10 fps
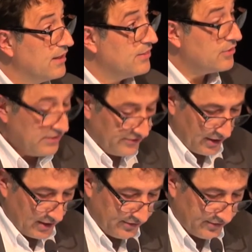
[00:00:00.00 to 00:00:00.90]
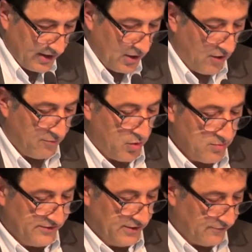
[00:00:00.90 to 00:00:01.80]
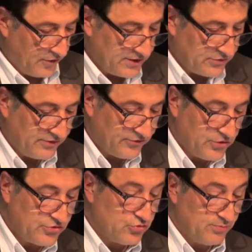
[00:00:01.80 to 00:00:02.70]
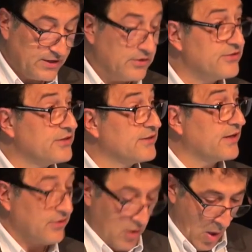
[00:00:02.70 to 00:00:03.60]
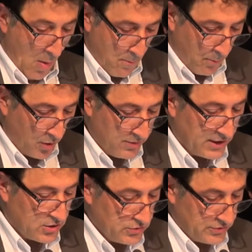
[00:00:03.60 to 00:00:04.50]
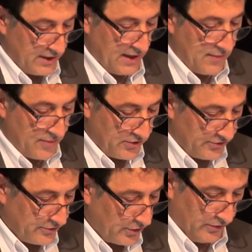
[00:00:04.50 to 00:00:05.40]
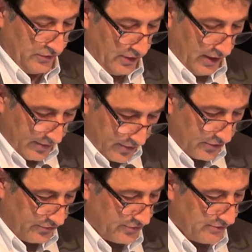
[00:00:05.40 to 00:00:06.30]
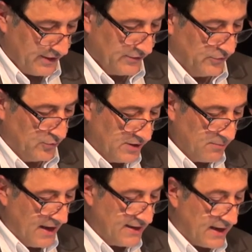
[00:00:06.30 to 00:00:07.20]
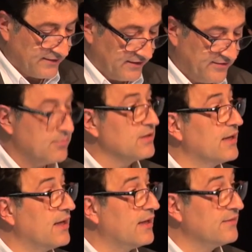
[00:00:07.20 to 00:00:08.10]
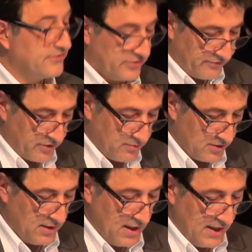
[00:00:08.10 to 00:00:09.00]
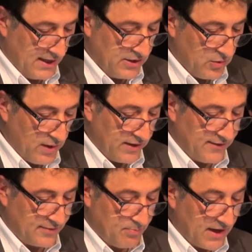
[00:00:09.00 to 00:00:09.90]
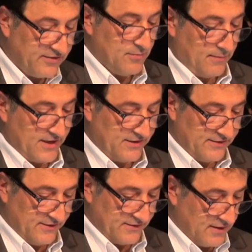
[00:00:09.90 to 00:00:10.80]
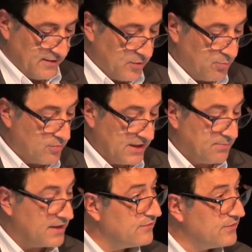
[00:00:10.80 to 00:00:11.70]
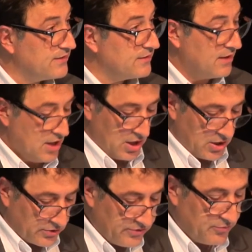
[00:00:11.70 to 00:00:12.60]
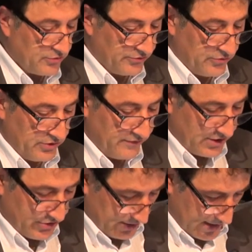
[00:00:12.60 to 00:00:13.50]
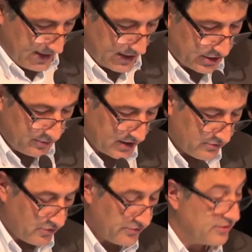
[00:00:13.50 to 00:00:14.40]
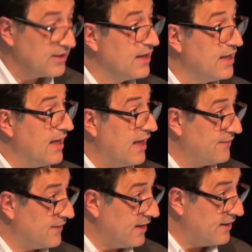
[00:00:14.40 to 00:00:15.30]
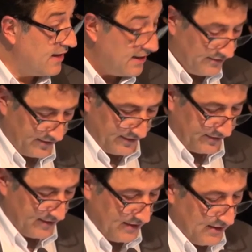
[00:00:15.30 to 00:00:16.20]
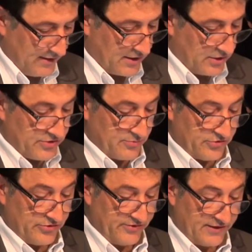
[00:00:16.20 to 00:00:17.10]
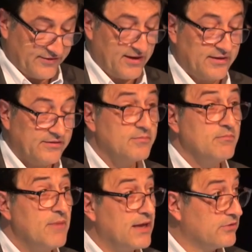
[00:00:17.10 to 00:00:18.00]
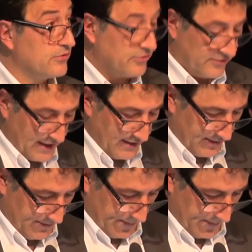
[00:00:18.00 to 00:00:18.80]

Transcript: The results of publicly funded research should be considered as a public good and thus, not, and thus sorry, to be made accessible and discoverable in a way that maximizes the public benefit, contributes to innovation and economic growth, and enhances the contributions that science make to society.